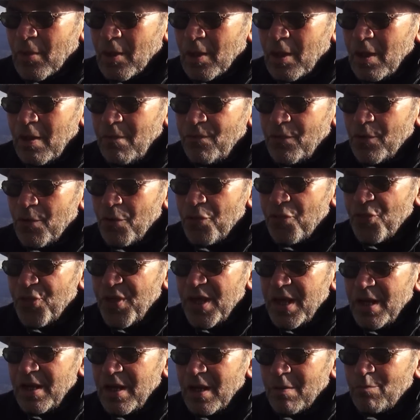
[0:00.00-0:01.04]
if you
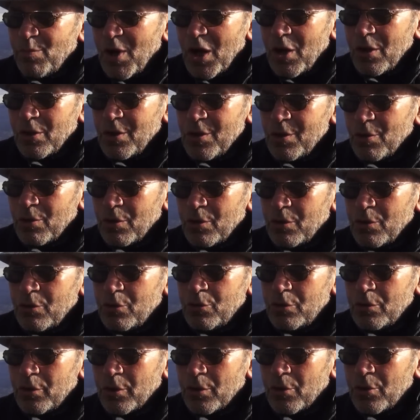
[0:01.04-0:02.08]
think about your
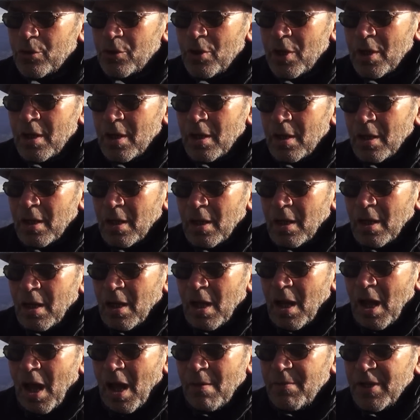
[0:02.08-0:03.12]
Guru,
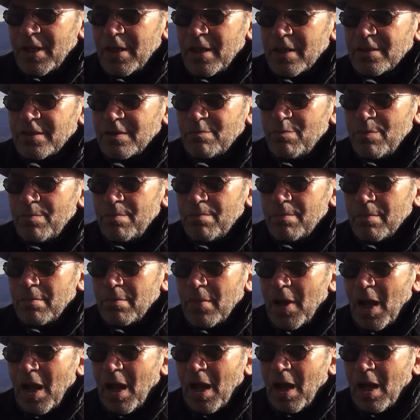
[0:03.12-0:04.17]
I mean,
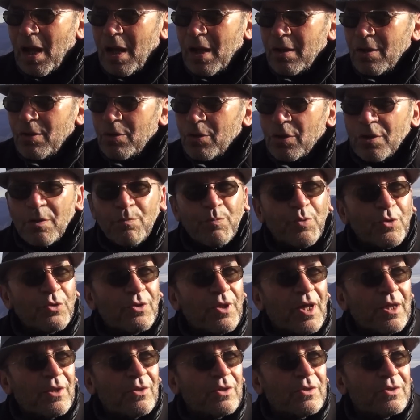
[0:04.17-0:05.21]
the
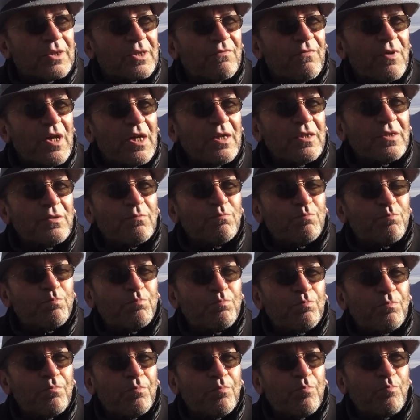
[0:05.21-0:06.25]
protector is a very
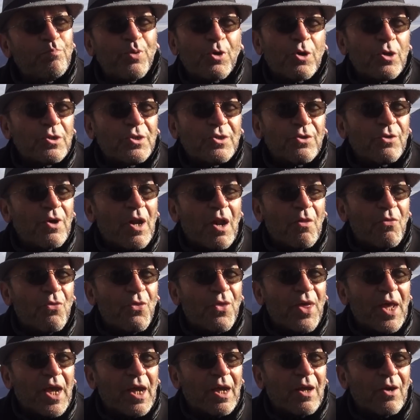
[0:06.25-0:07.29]
personal
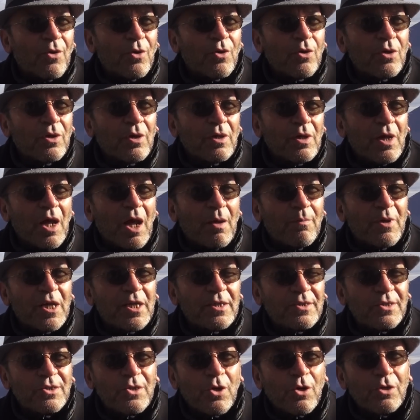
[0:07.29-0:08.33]
thing, I mean,
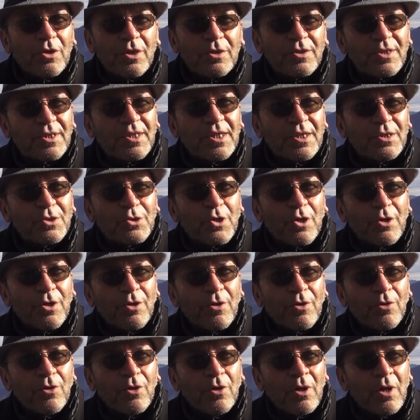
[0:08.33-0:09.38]
it's your
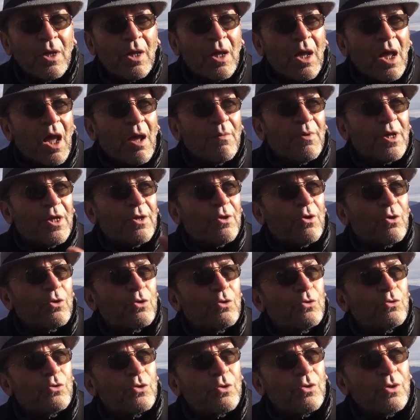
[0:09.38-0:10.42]
decision, I mean, your
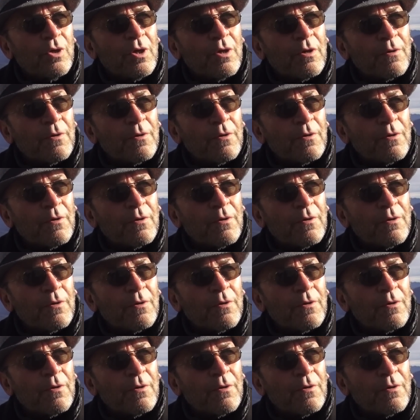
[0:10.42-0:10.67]
Guru,